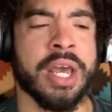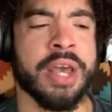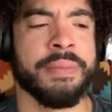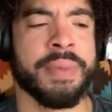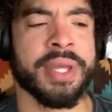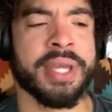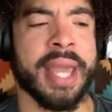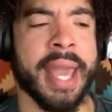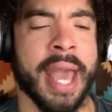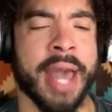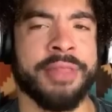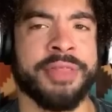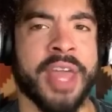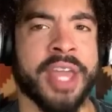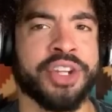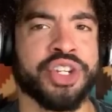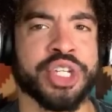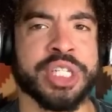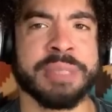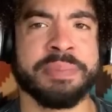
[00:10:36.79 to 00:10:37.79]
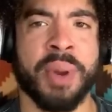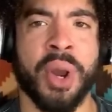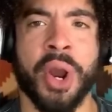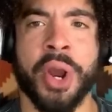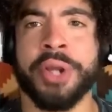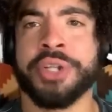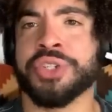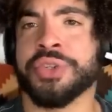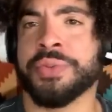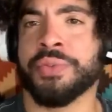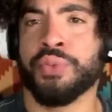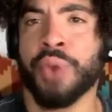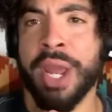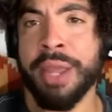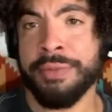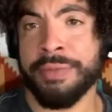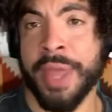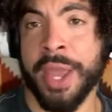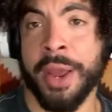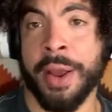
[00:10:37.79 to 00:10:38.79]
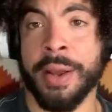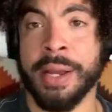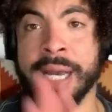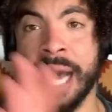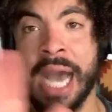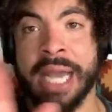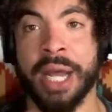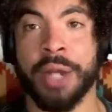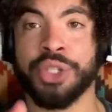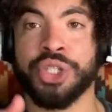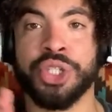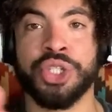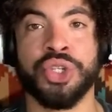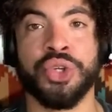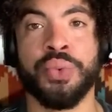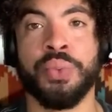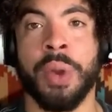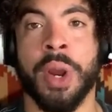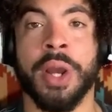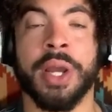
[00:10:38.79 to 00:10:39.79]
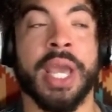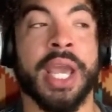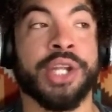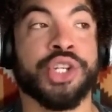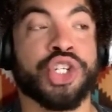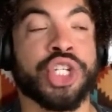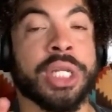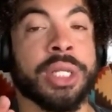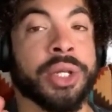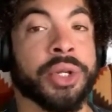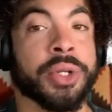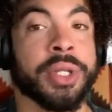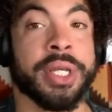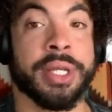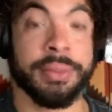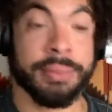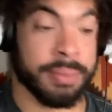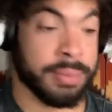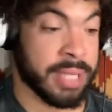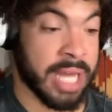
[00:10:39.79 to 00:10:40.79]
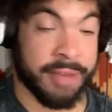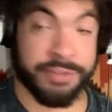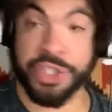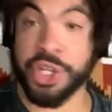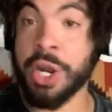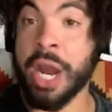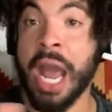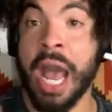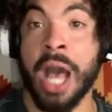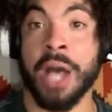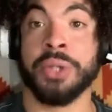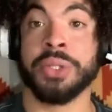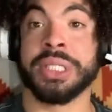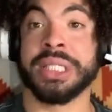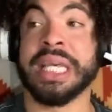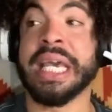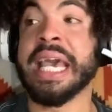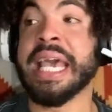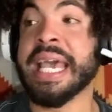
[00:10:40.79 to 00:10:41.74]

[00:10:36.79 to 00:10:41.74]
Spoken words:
But yeah, they just parked right there, got out to do work, and she literally left her house,